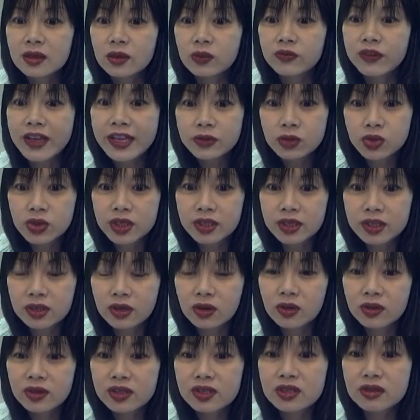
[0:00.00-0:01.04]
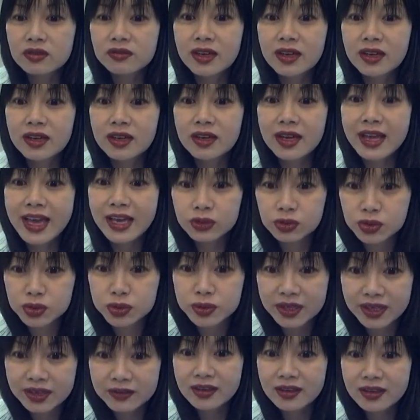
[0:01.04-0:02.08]
ventricle, it's from
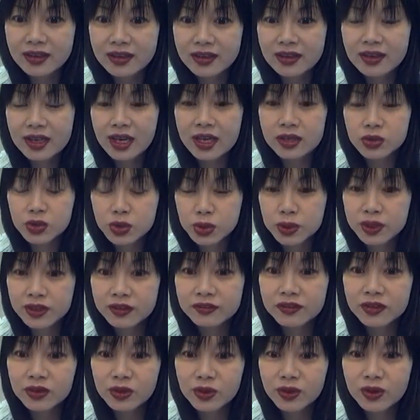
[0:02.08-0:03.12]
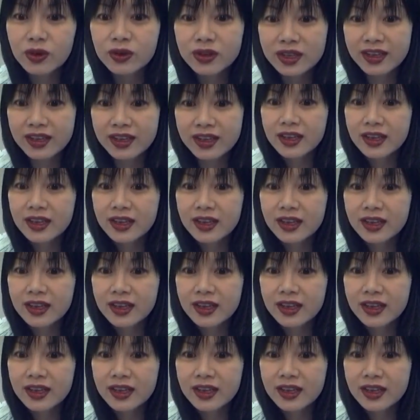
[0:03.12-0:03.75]
atrial. Okay,